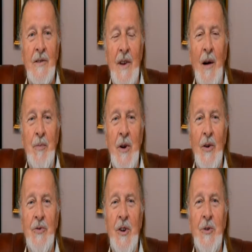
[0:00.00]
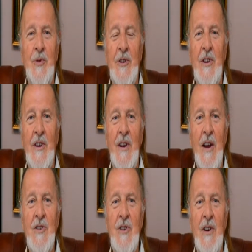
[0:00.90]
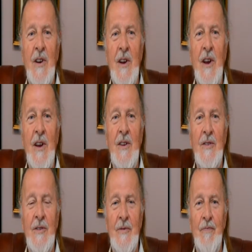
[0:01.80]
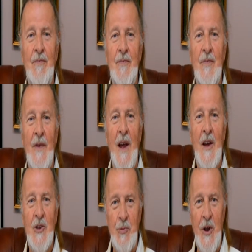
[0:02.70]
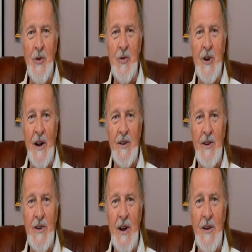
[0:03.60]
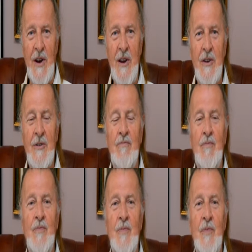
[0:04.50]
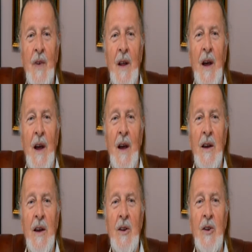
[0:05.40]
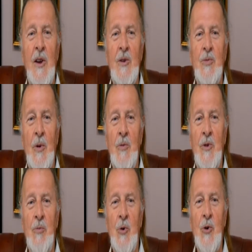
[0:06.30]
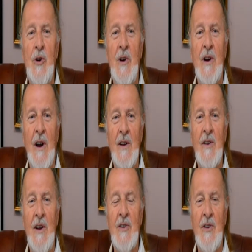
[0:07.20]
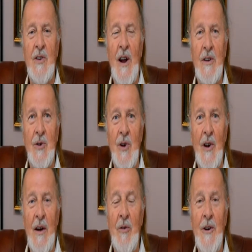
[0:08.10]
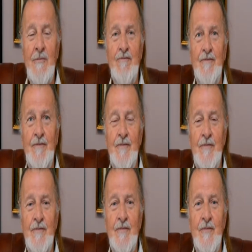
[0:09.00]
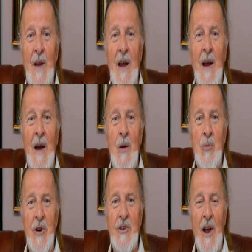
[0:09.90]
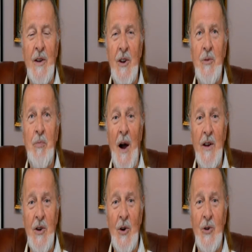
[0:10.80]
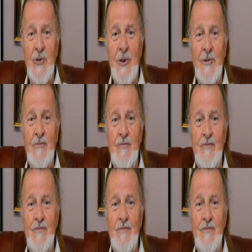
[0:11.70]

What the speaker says: Topic of this presentation is speed of karate technique. It is from the book Karate Introductory Level, presented by the author